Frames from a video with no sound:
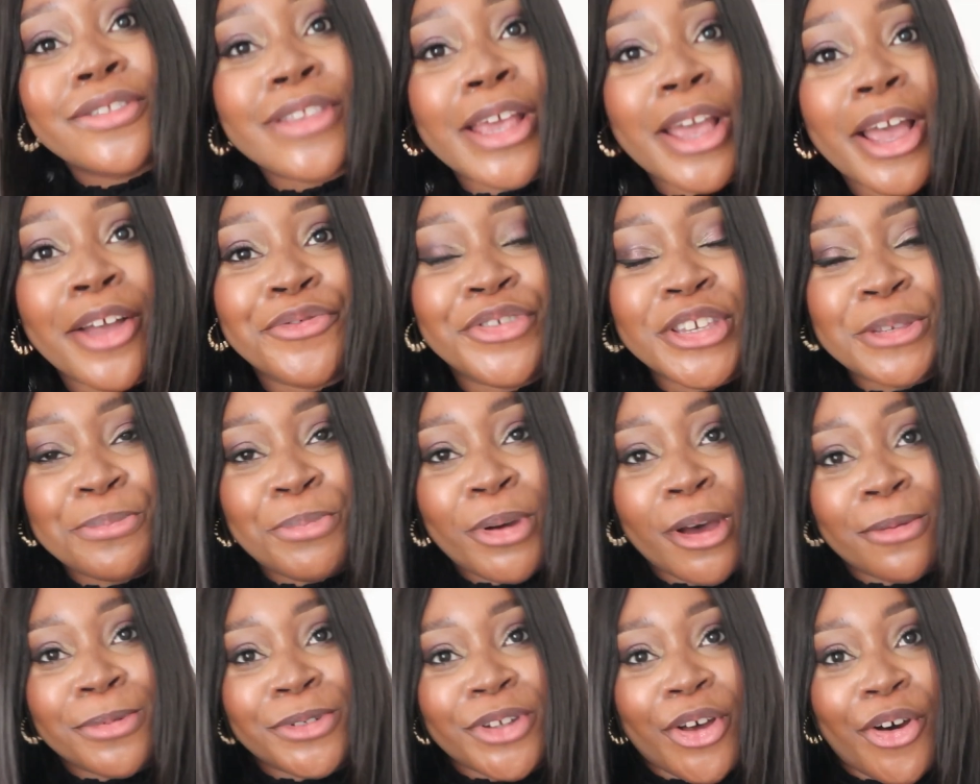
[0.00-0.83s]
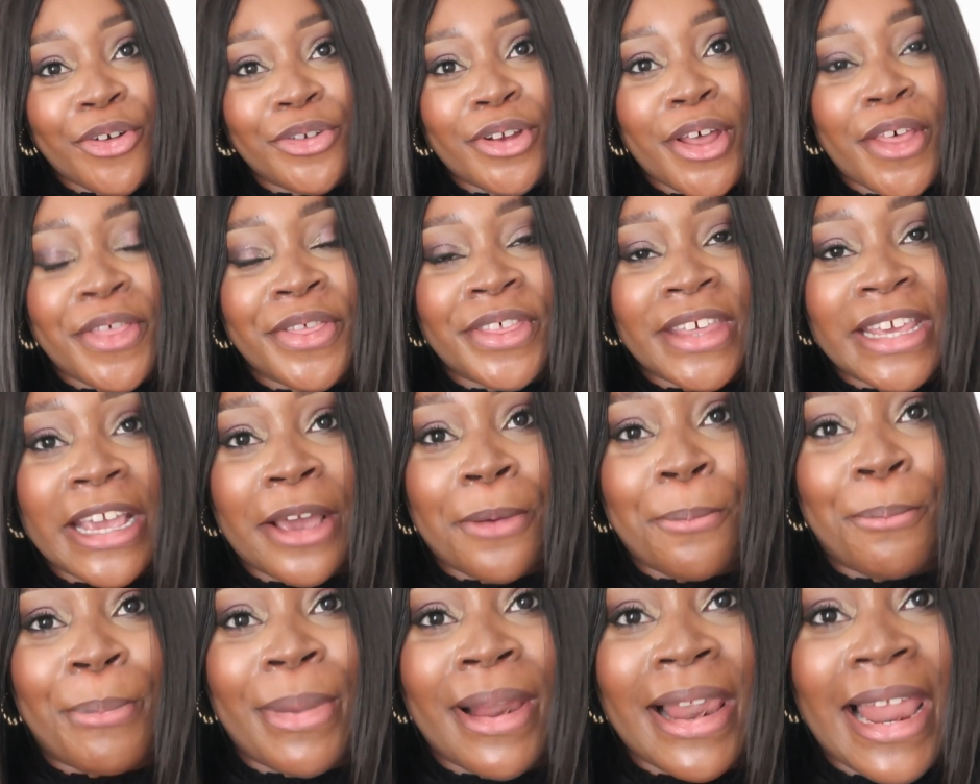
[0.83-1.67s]
So I've just popped on the
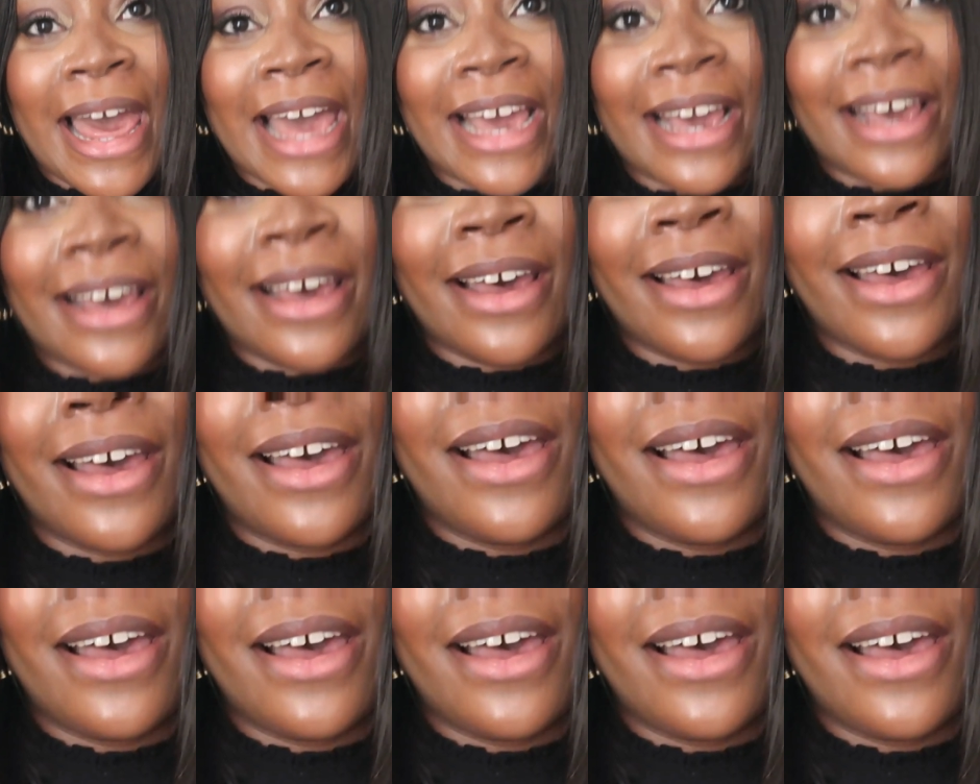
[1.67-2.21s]
black